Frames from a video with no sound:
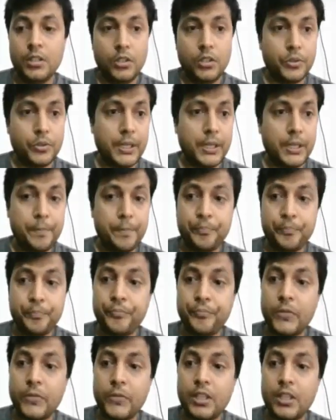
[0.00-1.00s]
okay,
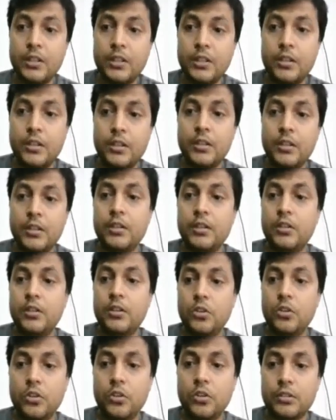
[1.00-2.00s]

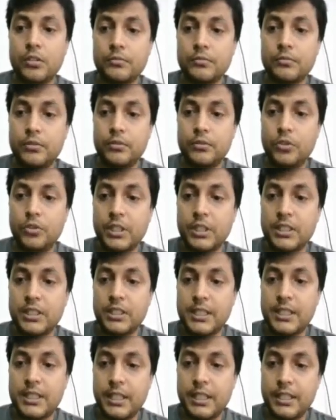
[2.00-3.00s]
or you can
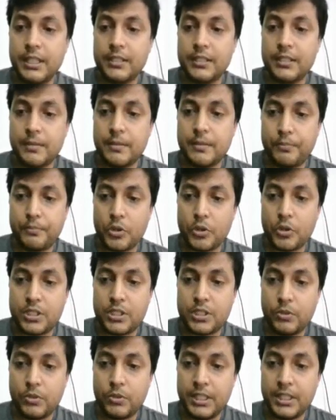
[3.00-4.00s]
say it is a
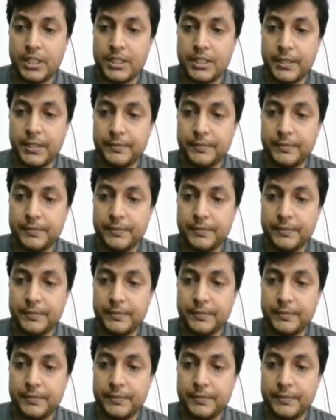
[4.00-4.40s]
postulate